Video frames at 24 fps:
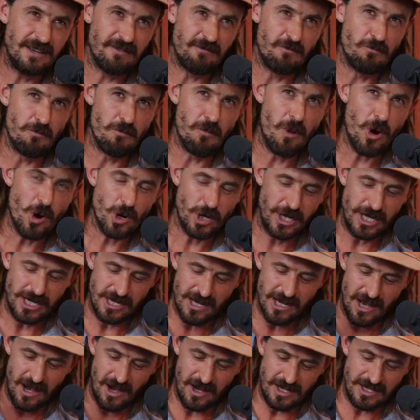idea of
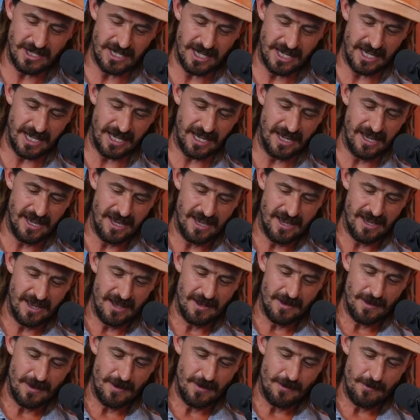market hunting,
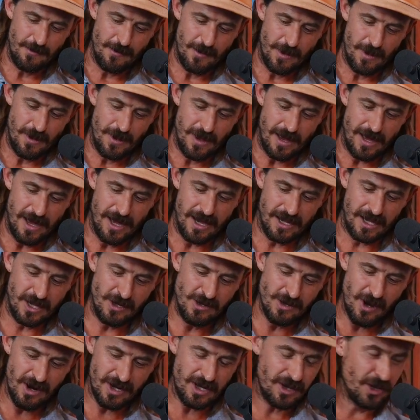can
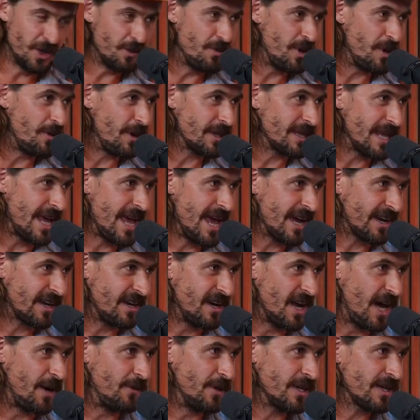you talk a little bit about the
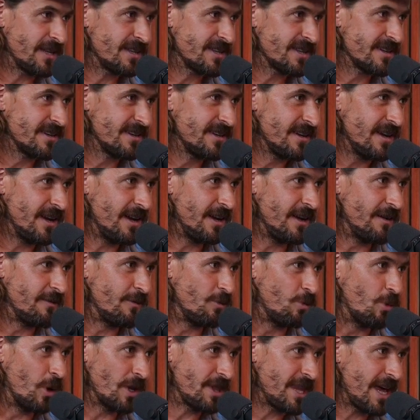economics of
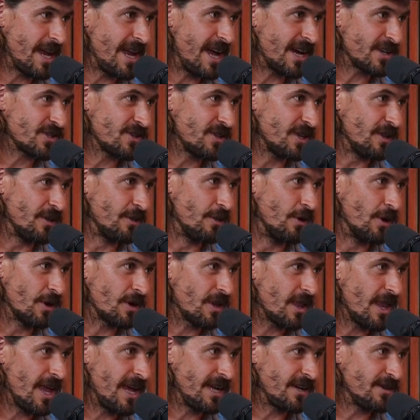what that actually
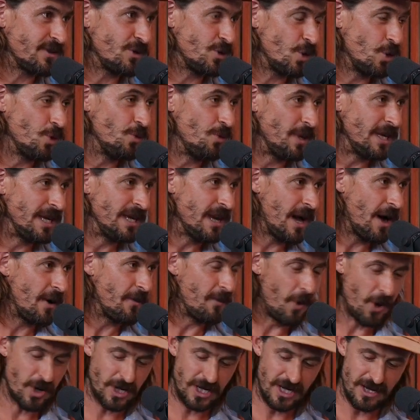looked like to be a
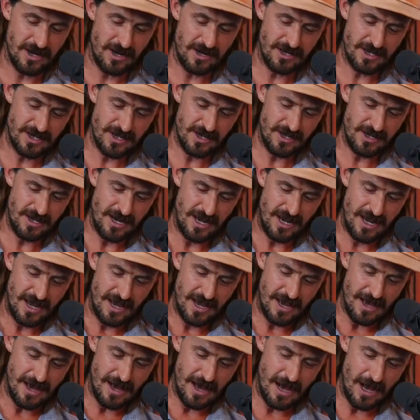market hunter?
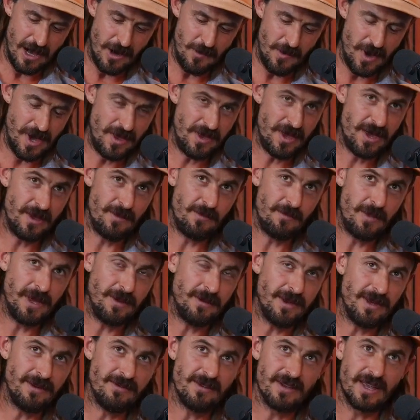And then
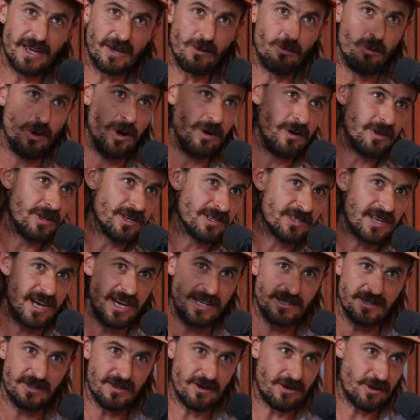maybe even like what the
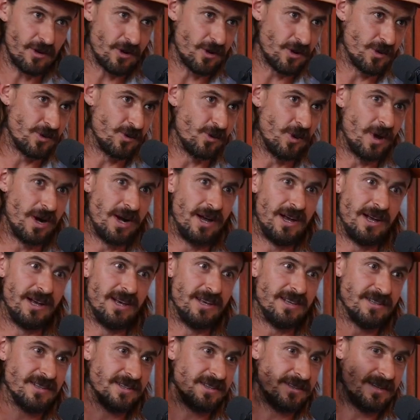size of the herd
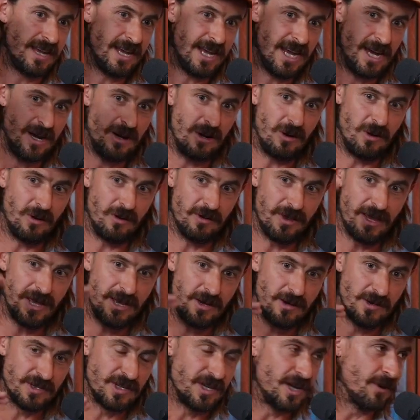was and how
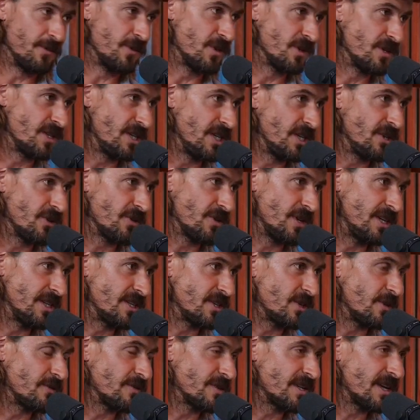those numbers
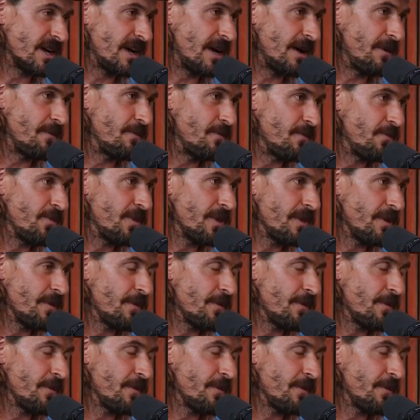decreased over time.